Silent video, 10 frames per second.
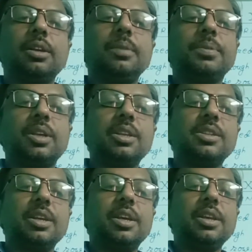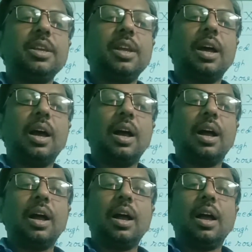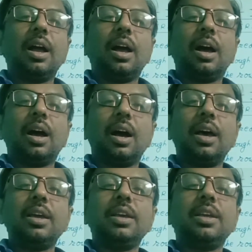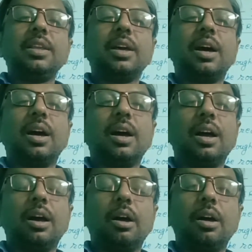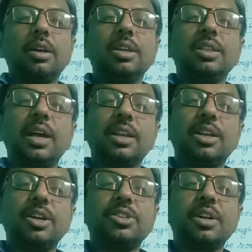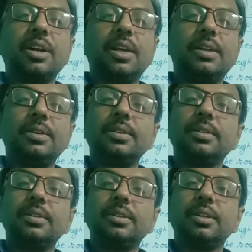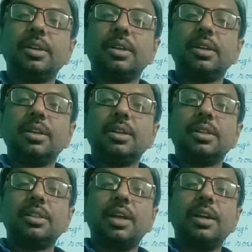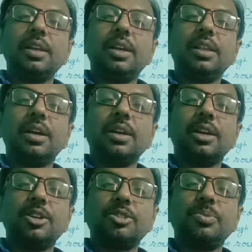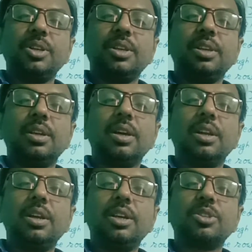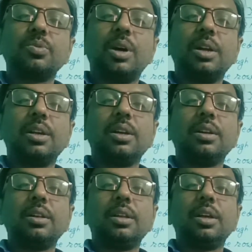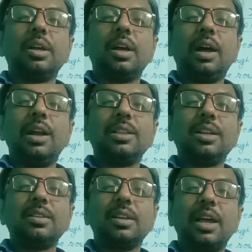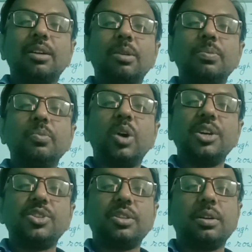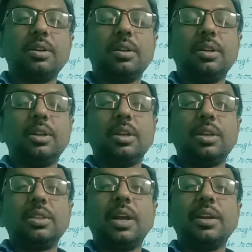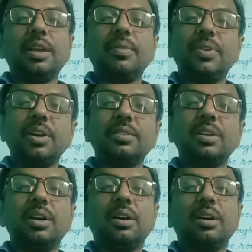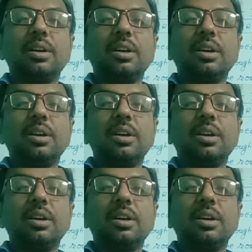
if there is any high area in the agricultural land, that area gets very less water and there is lack of moisture that affect the